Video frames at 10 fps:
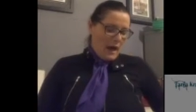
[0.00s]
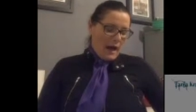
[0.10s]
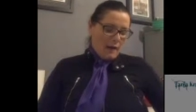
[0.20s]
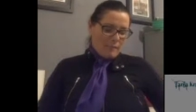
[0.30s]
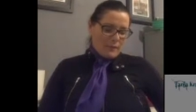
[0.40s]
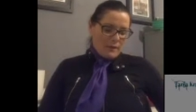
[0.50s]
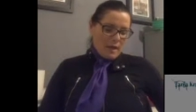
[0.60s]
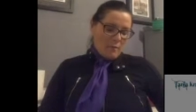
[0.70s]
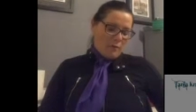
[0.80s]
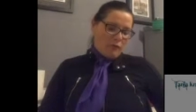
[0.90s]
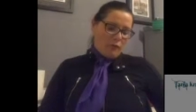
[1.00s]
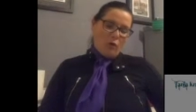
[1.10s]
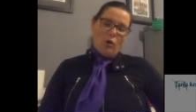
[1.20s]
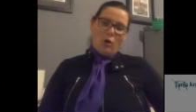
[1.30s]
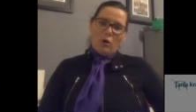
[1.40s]
Number
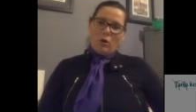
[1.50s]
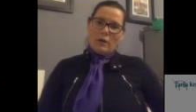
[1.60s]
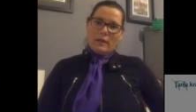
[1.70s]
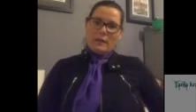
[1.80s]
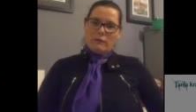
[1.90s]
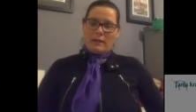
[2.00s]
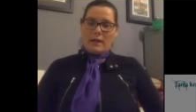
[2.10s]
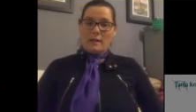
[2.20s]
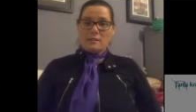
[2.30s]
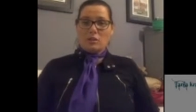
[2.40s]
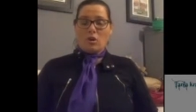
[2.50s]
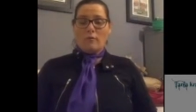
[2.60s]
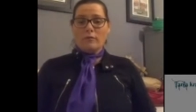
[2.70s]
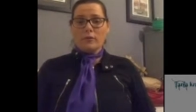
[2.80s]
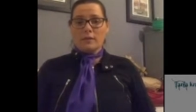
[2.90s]
4 in regards to
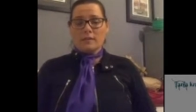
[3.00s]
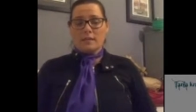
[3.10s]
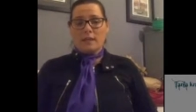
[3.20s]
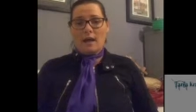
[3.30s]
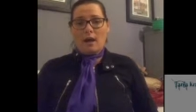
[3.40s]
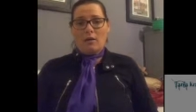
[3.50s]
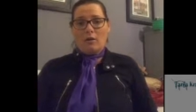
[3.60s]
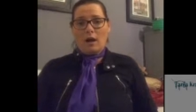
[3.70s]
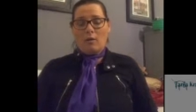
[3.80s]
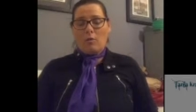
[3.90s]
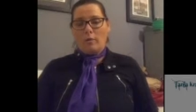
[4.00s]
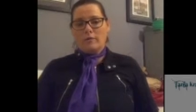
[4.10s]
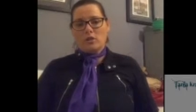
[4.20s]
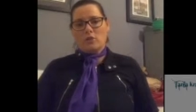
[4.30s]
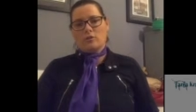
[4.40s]
confidence in our what
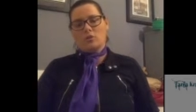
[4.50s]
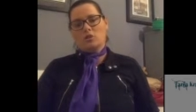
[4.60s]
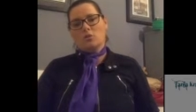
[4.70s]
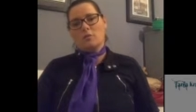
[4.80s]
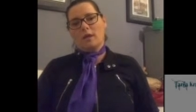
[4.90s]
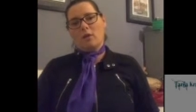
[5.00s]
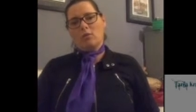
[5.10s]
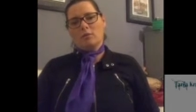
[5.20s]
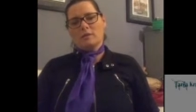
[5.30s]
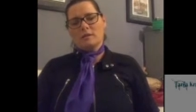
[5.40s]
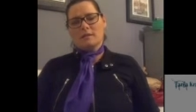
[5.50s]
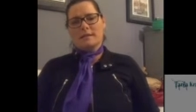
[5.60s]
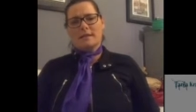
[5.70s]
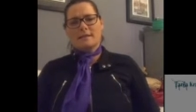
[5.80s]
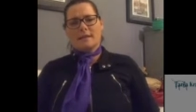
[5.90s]
we've chosen to do with our horses
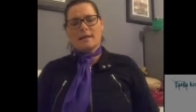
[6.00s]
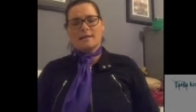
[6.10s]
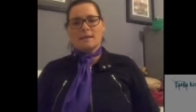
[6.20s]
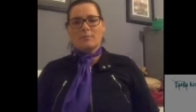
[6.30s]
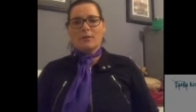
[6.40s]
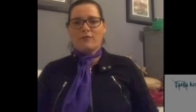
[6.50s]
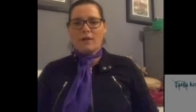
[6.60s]
is accept the